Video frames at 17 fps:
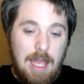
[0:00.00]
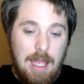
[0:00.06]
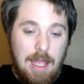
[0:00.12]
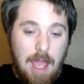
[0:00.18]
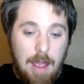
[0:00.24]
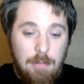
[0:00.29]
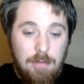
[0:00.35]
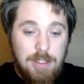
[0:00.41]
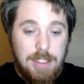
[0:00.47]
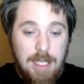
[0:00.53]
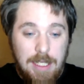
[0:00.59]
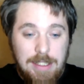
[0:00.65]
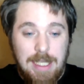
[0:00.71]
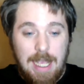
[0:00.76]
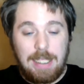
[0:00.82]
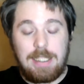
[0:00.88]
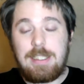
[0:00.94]
it was a
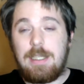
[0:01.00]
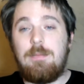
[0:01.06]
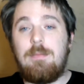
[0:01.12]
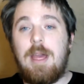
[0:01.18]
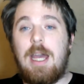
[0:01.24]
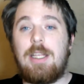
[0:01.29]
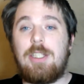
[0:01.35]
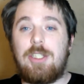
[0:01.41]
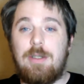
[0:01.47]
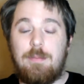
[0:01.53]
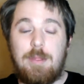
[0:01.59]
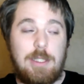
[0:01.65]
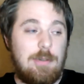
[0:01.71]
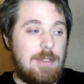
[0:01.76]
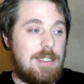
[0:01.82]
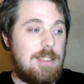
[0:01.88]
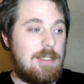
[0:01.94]
tag team match
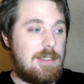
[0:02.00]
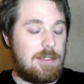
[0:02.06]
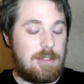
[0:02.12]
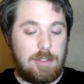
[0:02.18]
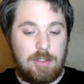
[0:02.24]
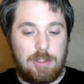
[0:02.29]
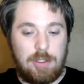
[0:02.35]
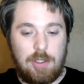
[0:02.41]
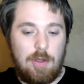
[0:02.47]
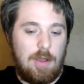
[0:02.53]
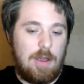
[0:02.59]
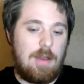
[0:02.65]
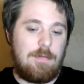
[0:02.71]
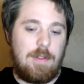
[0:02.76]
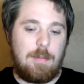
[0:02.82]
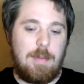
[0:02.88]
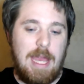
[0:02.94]
between two
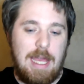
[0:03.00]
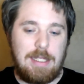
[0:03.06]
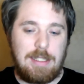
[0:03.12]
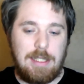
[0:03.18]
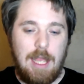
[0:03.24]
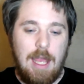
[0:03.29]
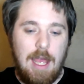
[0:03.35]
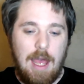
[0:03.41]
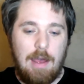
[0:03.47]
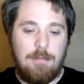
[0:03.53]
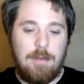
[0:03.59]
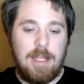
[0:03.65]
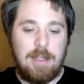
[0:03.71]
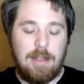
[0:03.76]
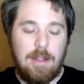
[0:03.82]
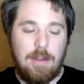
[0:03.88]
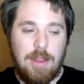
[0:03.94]
of the best. I
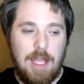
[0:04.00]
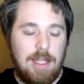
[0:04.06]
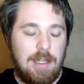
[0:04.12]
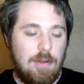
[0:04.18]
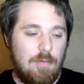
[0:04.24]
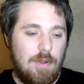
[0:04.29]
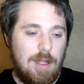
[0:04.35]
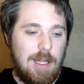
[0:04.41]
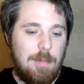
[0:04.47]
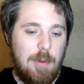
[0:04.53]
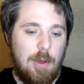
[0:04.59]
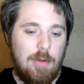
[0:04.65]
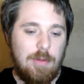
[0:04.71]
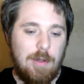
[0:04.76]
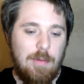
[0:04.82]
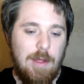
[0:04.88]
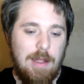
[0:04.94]
think the thing that really
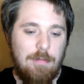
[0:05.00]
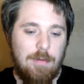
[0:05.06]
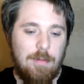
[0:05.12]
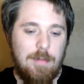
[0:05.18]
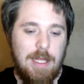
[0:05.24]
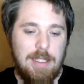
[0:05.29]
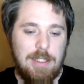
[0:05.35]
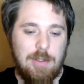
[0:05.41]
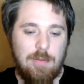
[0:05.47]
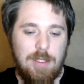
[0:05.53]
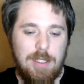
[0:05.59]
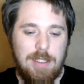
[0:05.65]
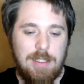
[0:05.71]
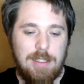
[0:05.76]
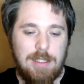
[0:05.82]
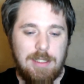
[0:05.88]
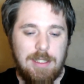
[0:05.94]
pulled away from this
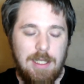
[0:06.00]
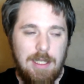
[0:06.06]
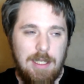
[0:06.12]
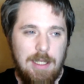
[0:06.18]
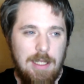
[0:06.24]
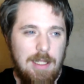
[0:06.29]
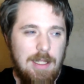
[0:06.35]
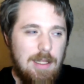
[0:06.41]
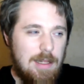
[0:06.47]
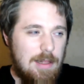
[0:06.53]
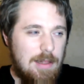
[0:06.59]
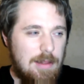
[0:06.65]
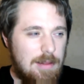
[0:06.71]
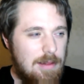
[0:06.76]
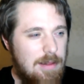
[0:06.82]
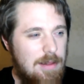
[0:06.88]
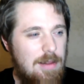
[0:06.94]
was
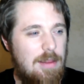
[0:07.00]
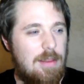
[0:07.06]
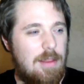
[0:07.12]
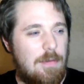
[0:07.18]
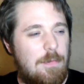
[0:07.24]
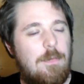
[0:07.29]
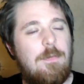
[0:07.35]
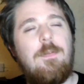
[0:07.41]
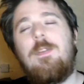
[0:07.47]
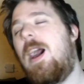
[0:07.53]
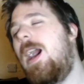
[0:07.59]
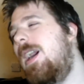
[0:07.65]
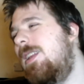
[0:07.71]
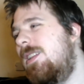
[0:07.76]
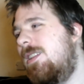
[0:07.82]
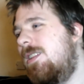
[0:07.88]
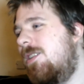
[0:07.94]
the
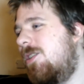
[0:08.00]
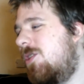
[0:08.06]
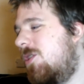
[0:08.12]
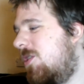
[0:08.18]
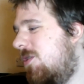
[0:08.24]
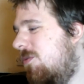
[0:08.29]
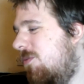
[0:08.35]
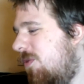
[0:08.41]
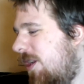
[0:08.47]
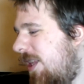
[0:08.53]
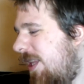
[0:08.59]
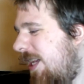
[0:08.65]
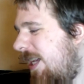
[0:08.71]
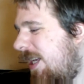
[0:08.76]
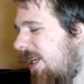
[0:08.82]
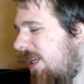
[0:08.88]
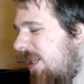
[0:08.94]
fans,
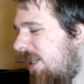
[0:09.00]
really.